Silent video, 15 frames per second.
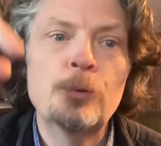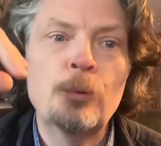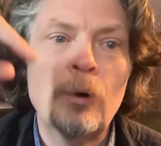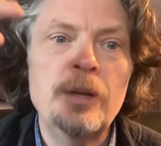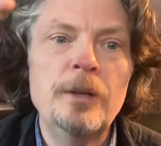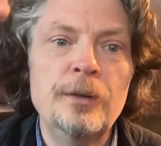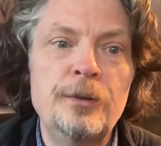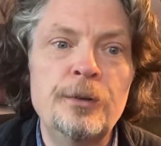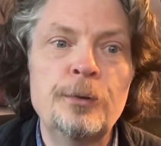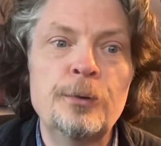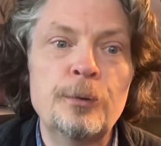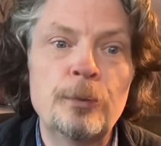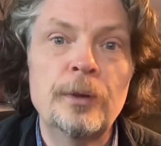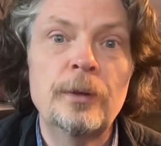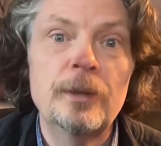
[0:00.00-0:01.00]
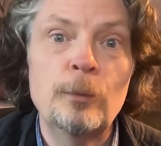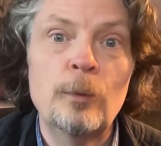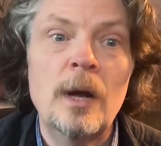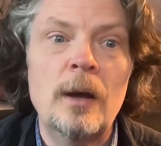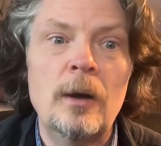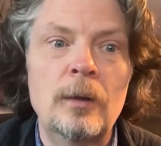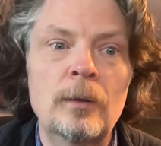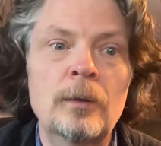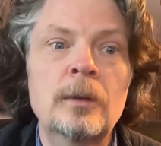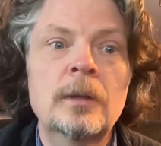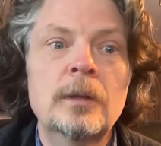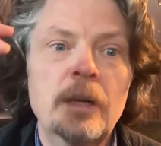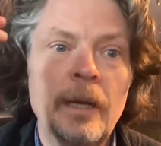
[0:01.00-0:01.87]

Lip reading: what you do really well,